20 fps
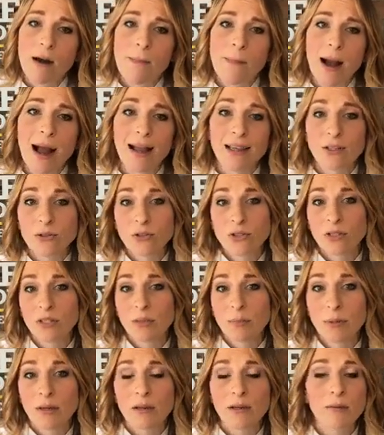I usually
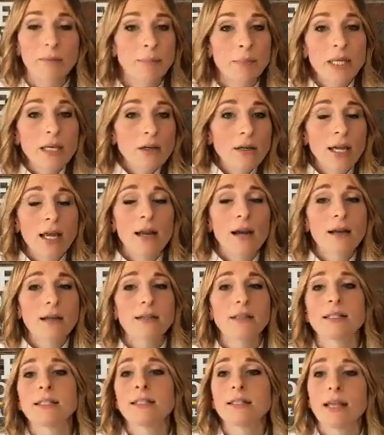peel
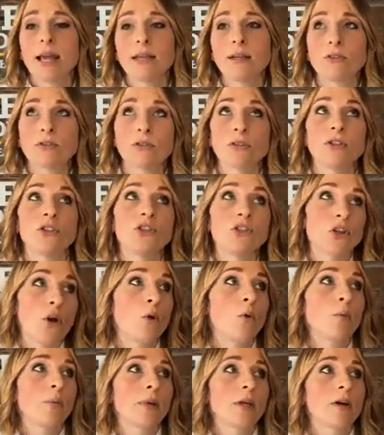carrots. I usually
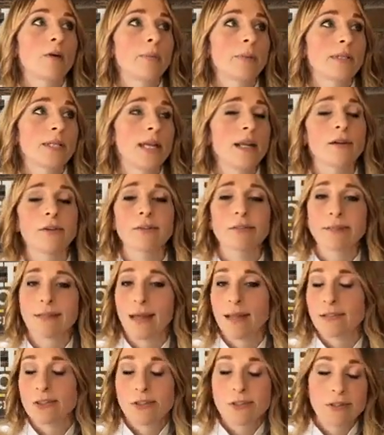don't peel potatoes.
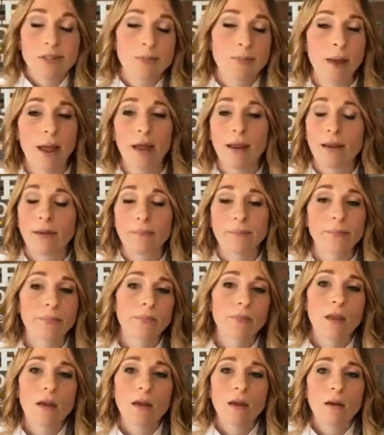That's just my
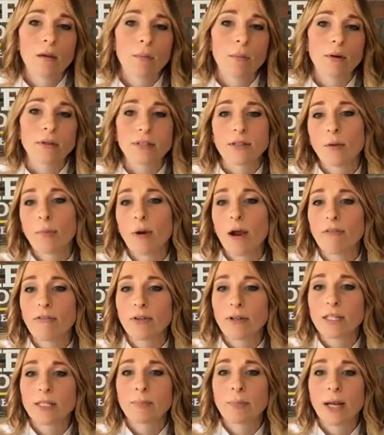personal
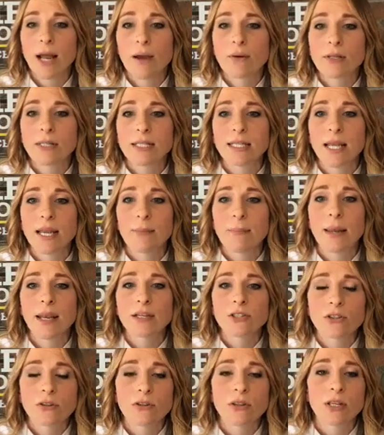preference. But I would say make
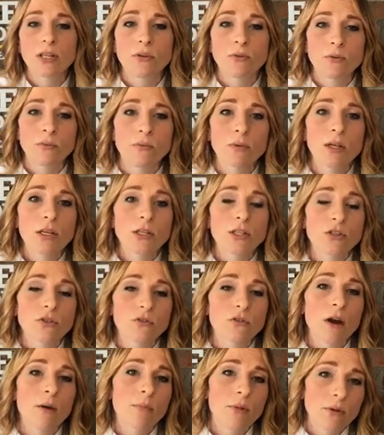sure that you
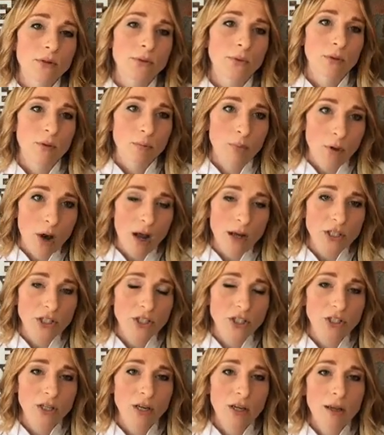scrub those with a
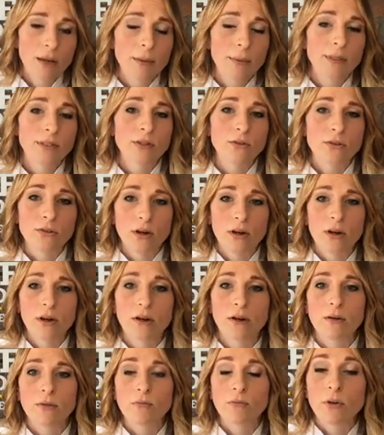brush, because those
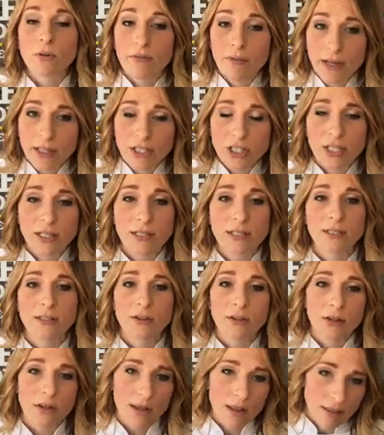are root veggies.
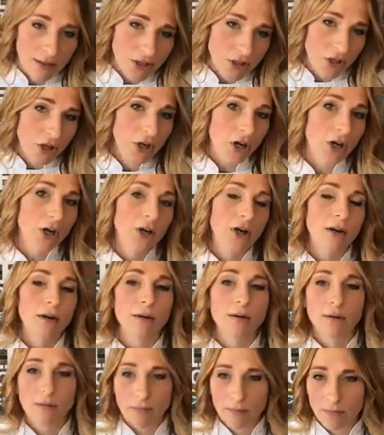They're in the dirt.
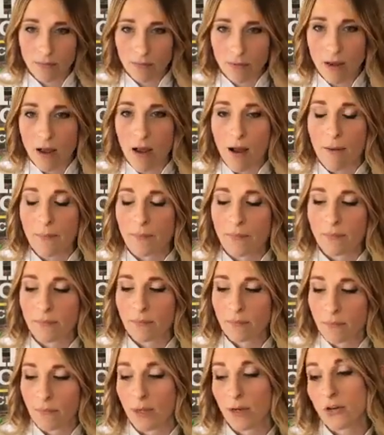
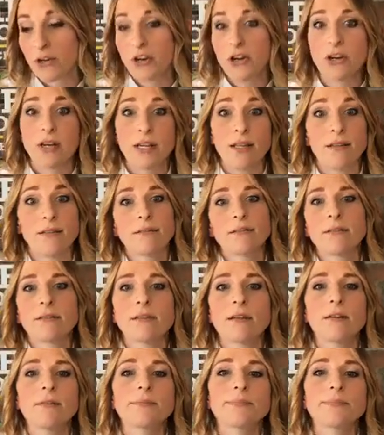They're dirty. So.